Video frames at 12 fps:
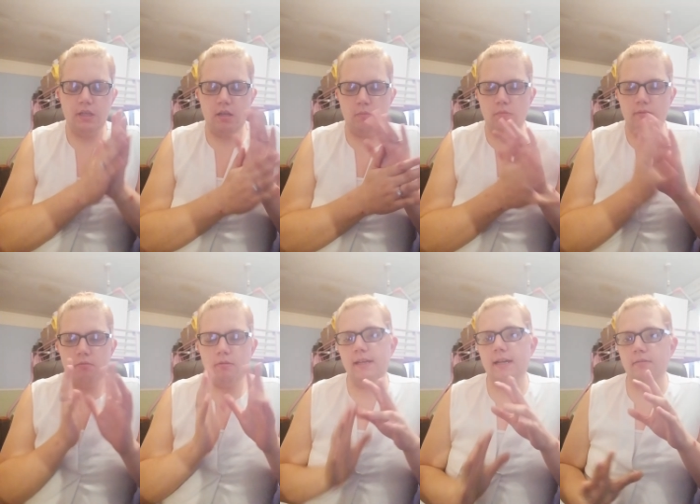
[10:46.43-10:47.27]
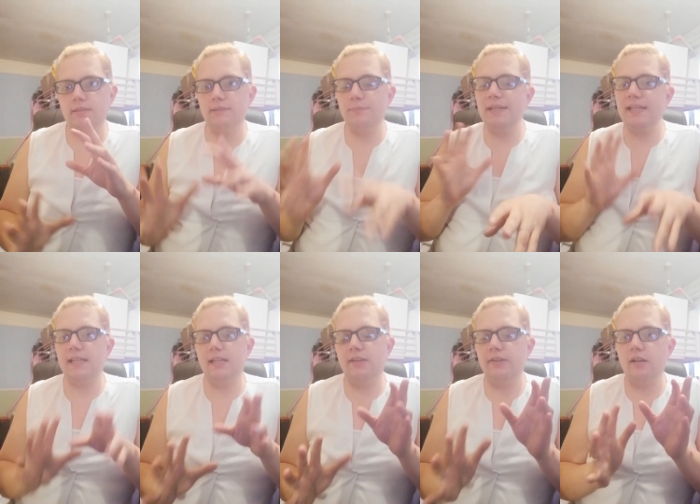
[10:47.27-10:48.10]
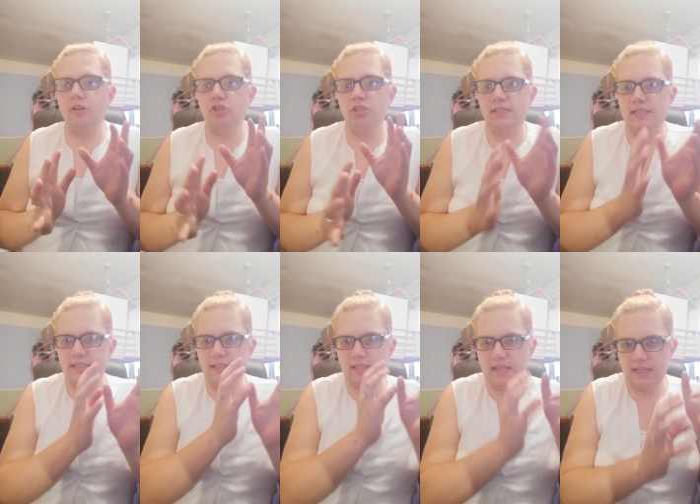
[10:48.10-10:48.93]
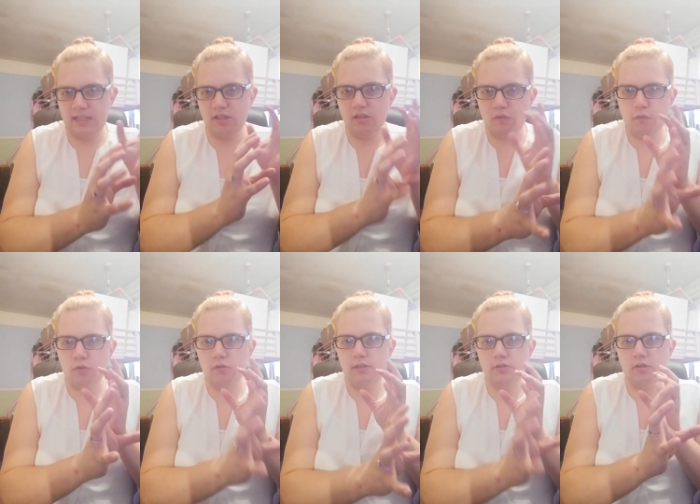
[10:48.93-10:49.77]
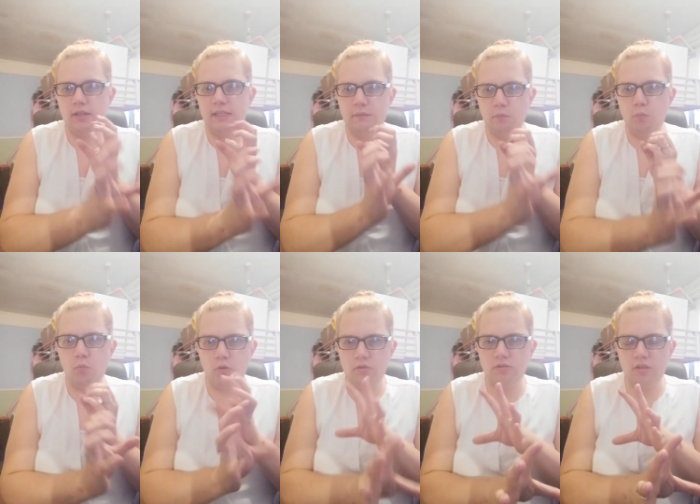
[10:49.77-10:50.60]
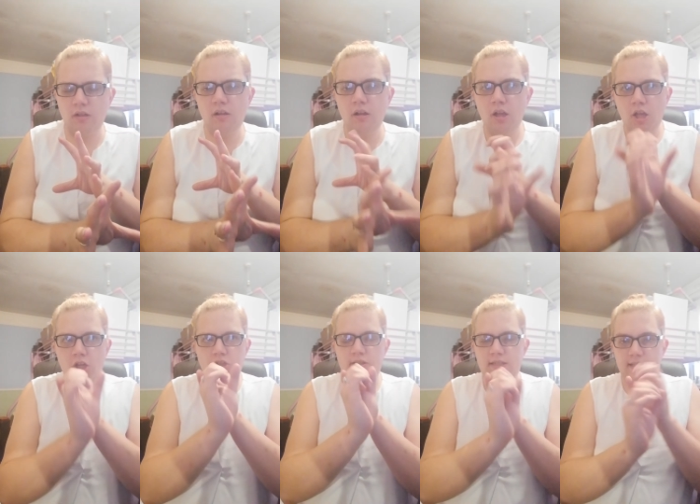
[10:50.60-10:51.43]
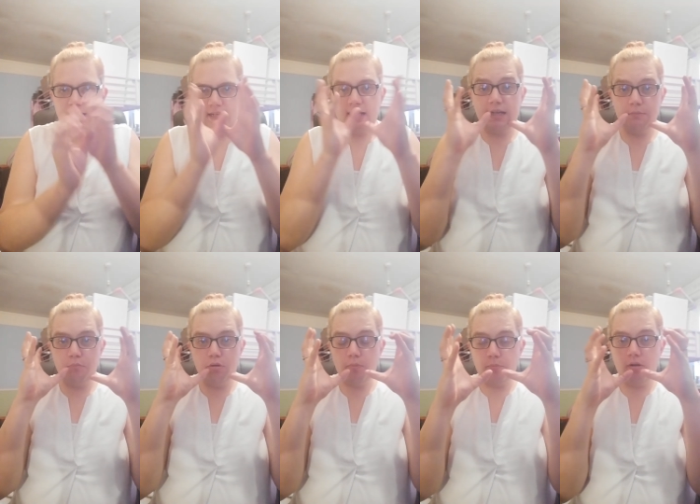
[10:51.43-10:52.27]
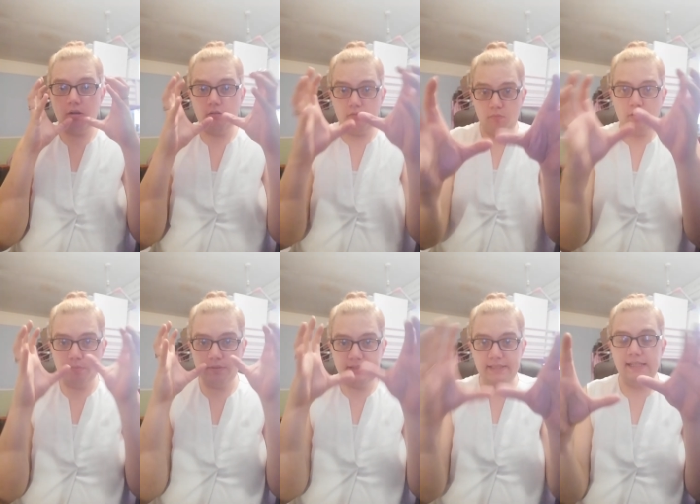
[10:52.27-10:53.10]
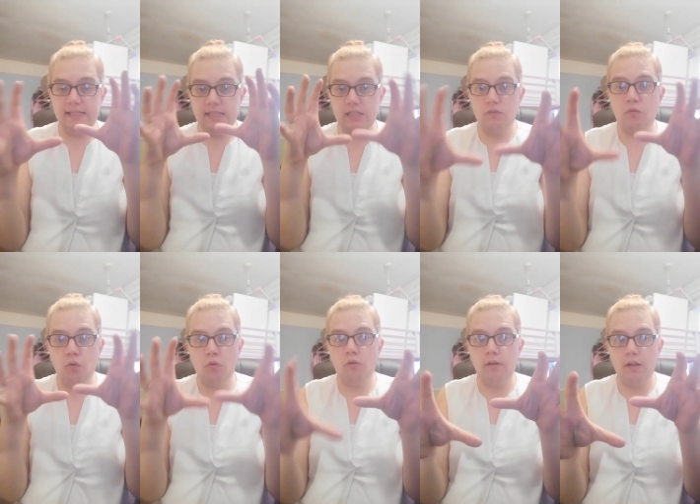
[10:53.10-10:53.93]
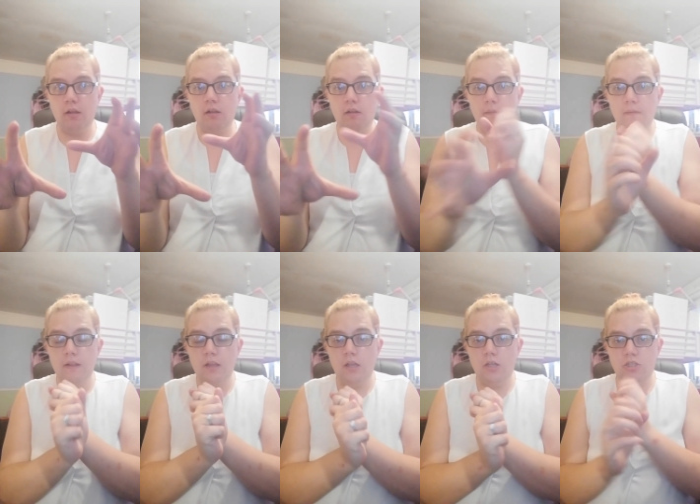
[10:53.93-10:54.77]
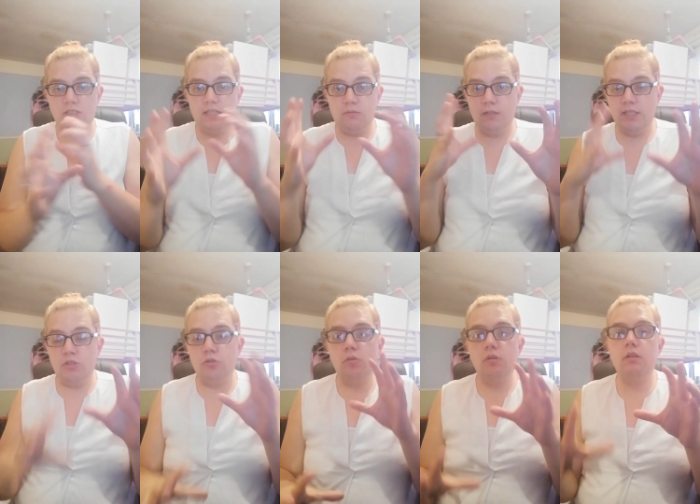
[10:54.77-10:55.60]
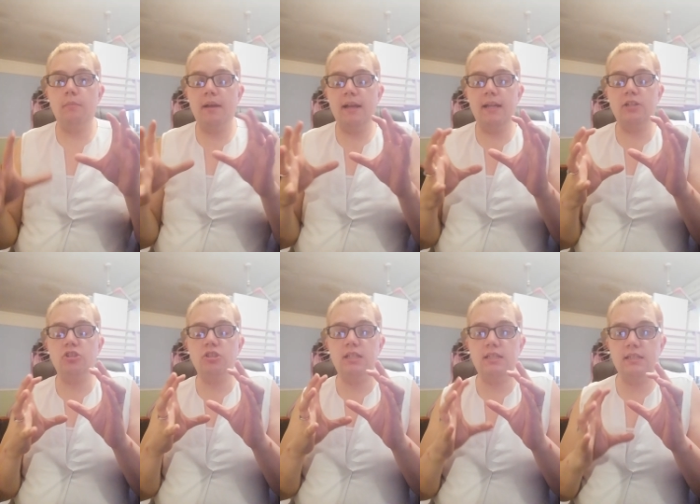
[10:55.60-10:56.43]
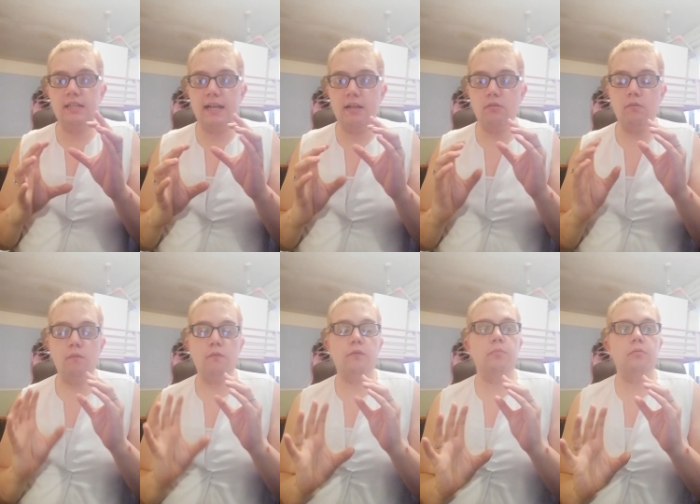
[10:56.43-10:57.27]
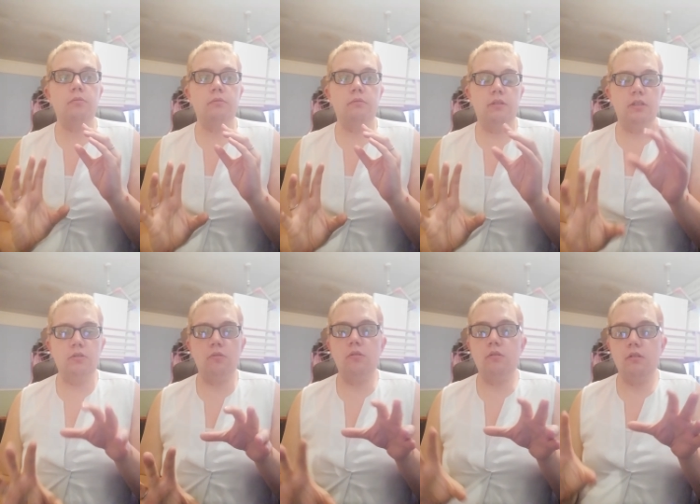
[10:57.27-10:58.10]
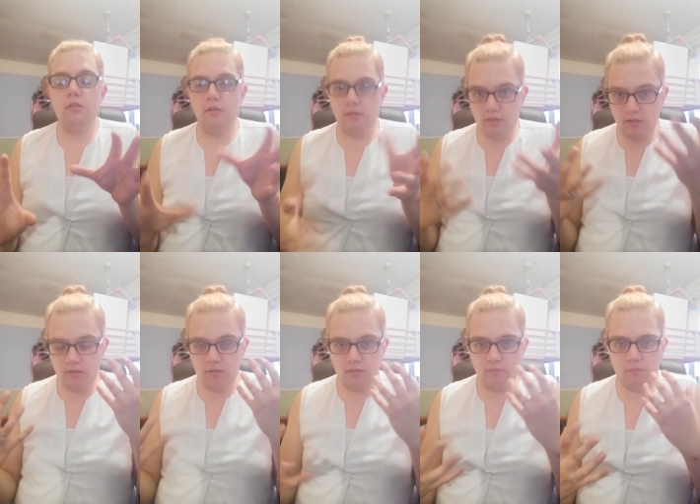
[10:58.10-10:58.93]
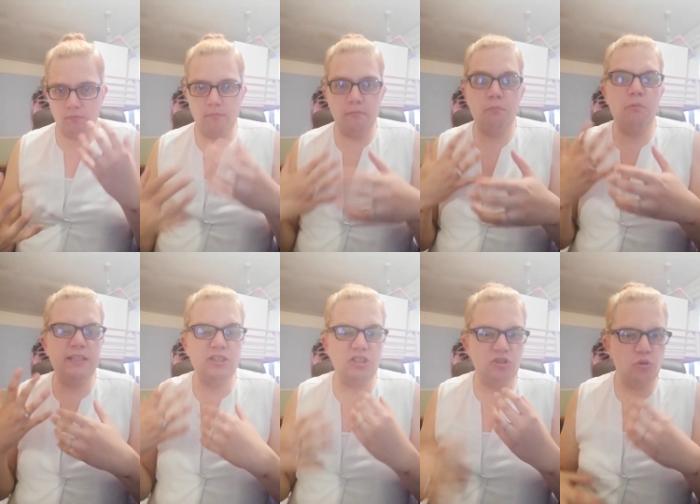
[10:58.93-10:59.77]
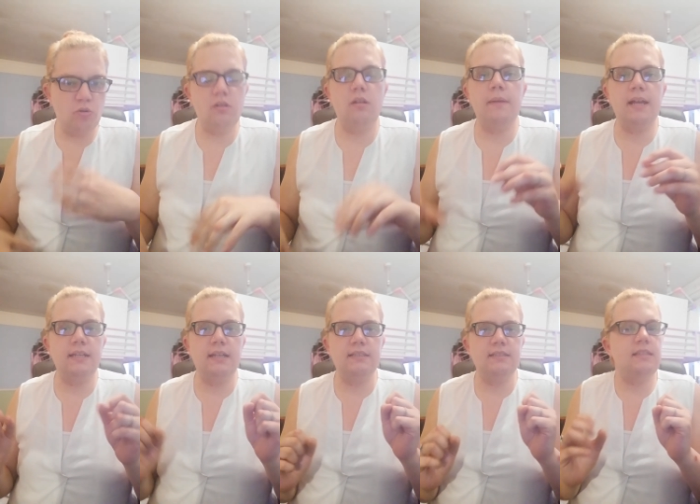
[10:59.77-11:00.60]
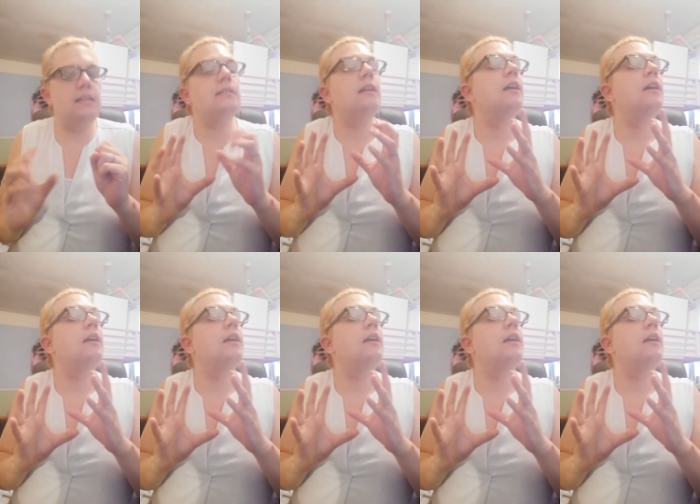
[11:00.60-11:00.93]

and with the way I was speaking and that, she says it's like your dysphoria has got even worse. She says, and I can pop up, pop a see your dysphoria. She says, when you're talking about it, and she says, and how comfortable you talk when she's talking about downstairs,